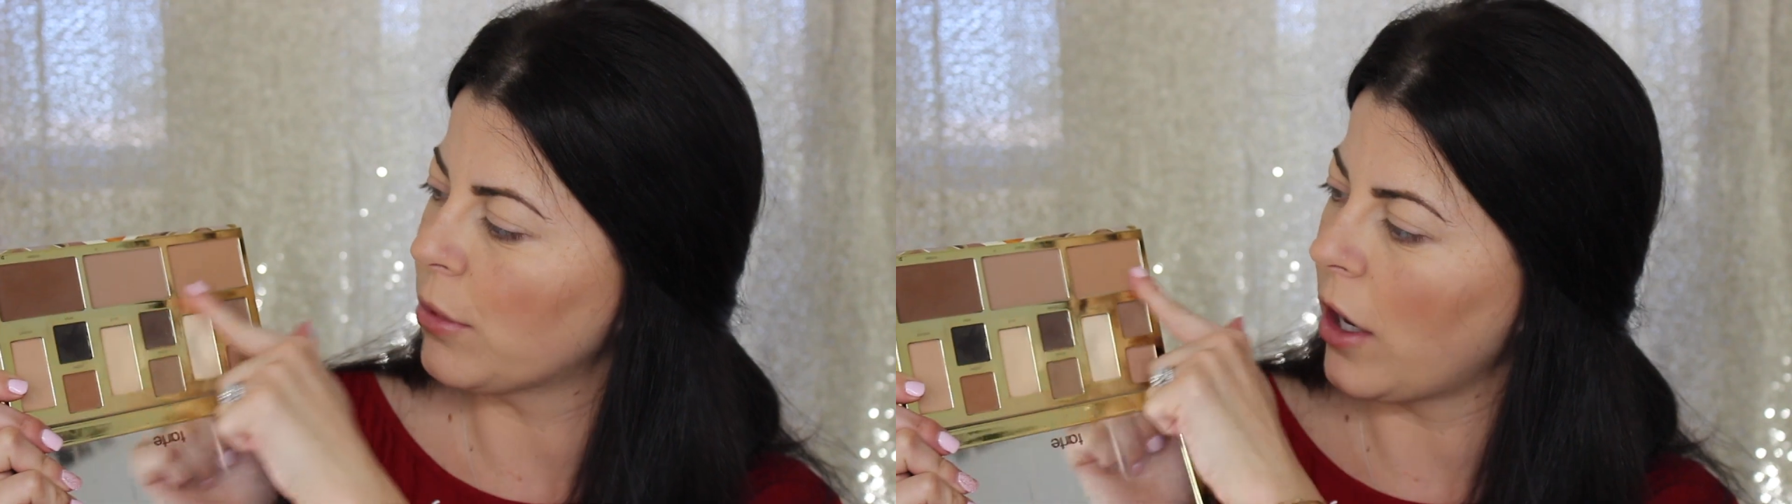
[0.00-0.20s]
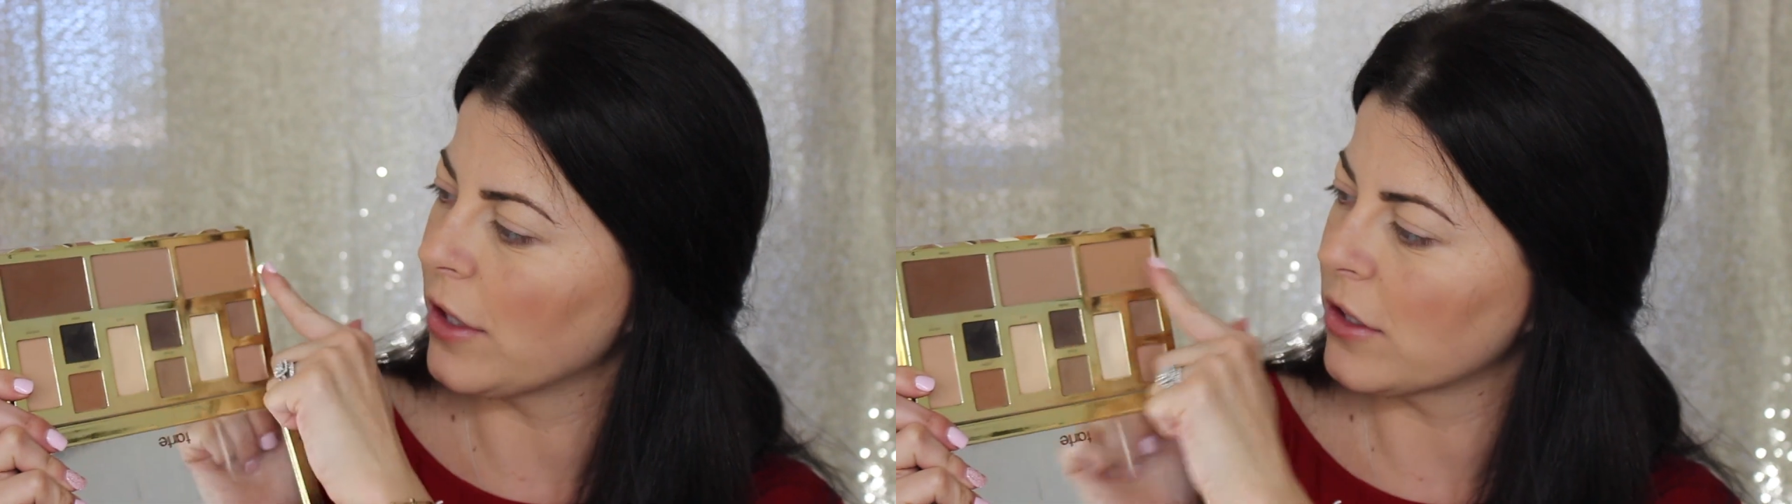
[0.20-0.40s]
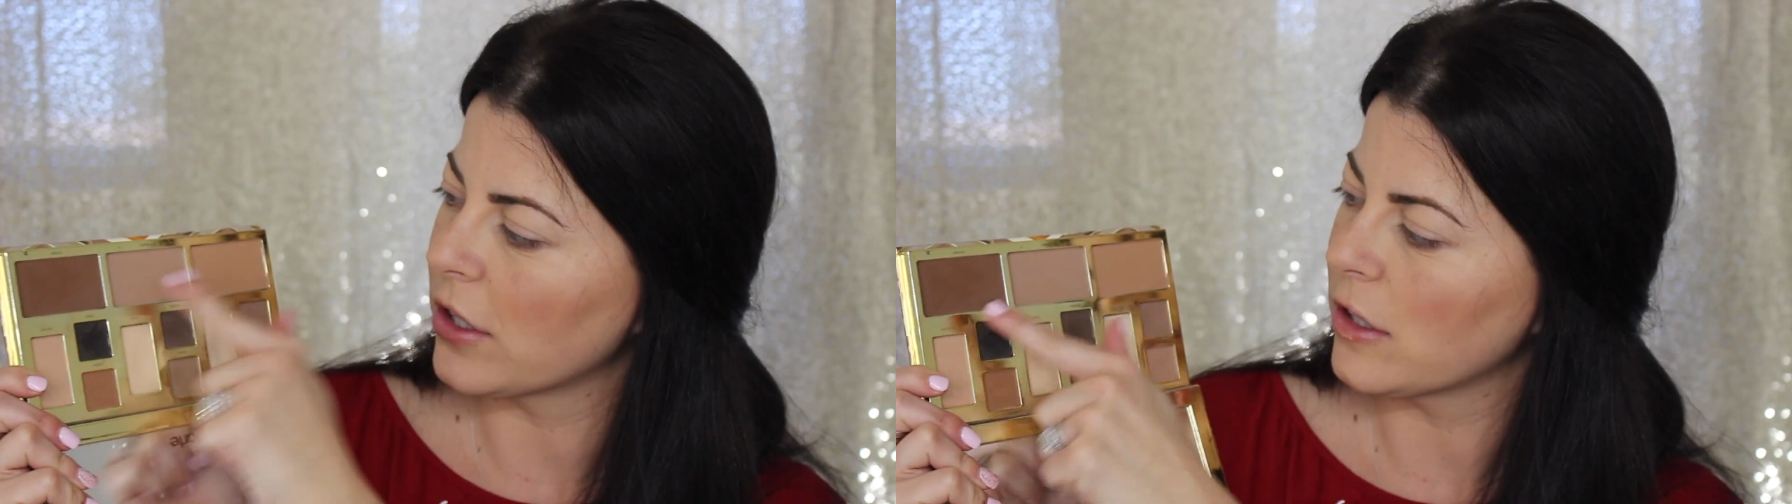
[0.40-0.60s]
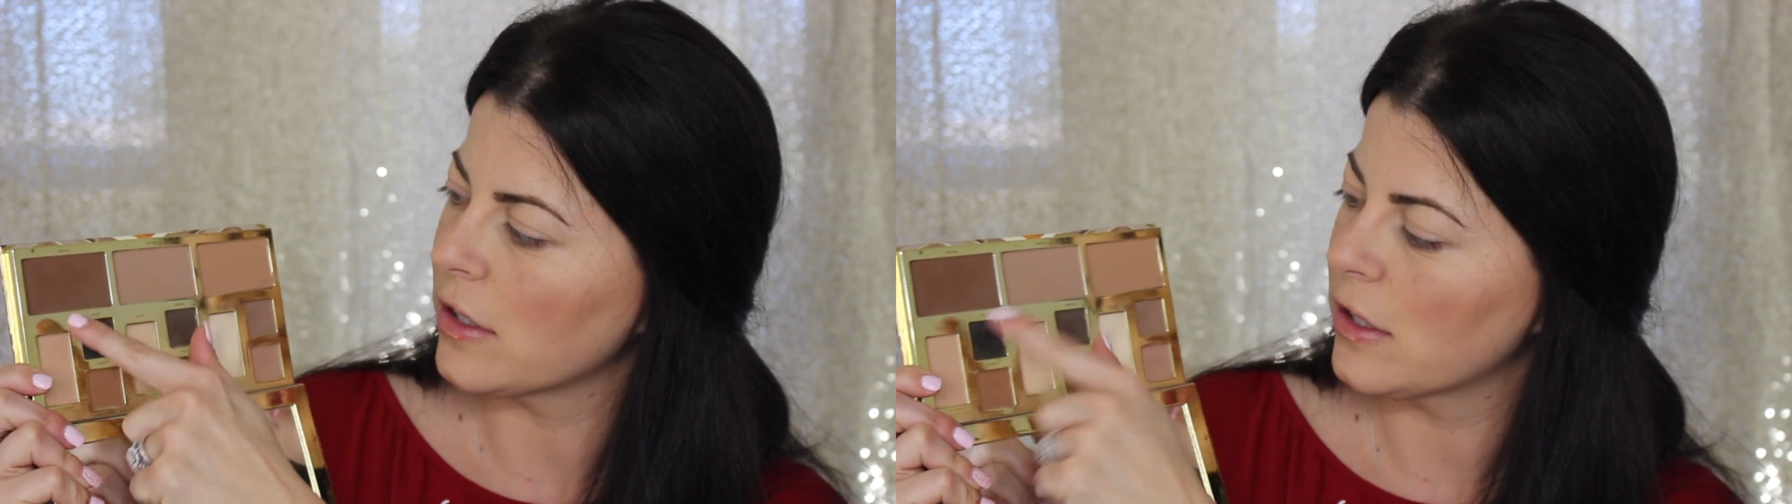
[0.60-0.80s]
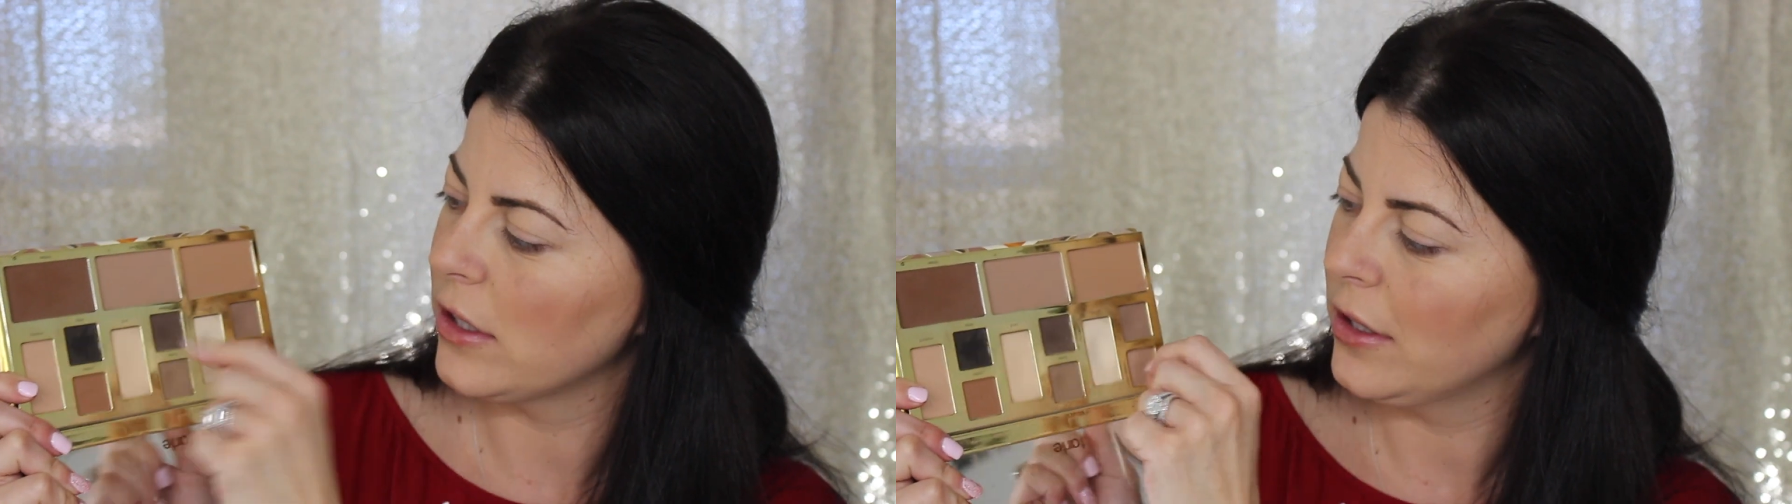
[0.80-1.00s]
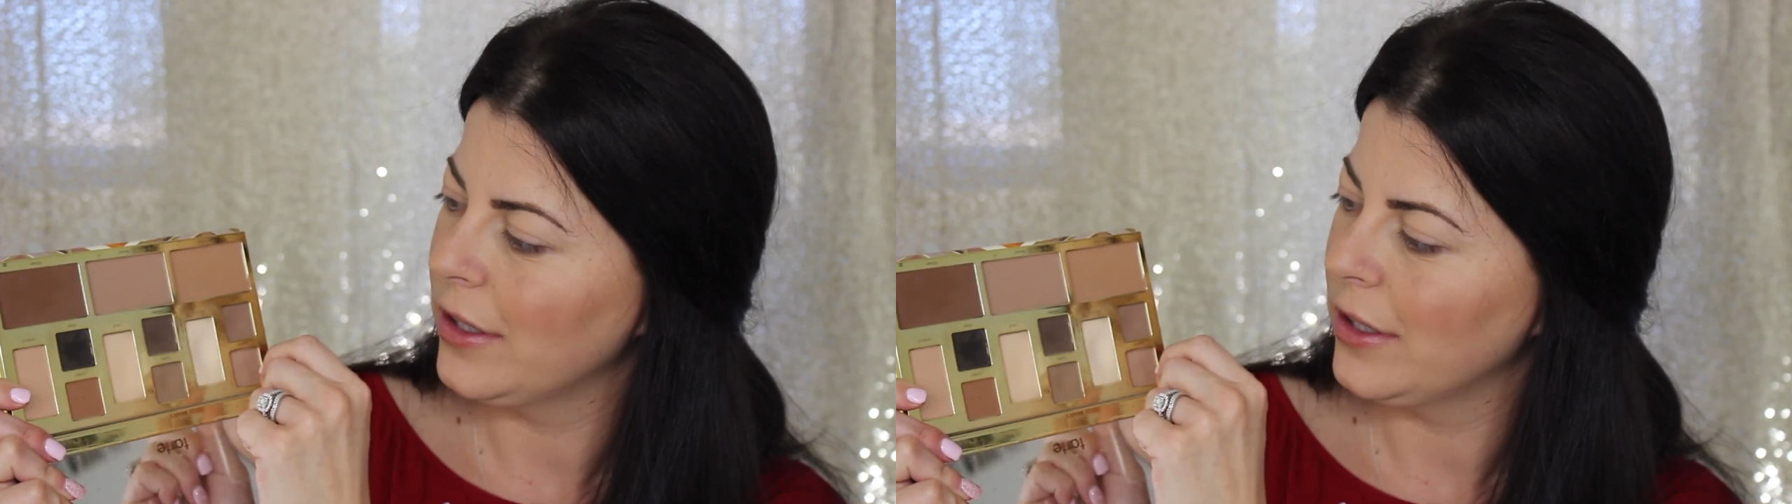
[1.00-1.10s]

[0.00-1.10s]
bronzers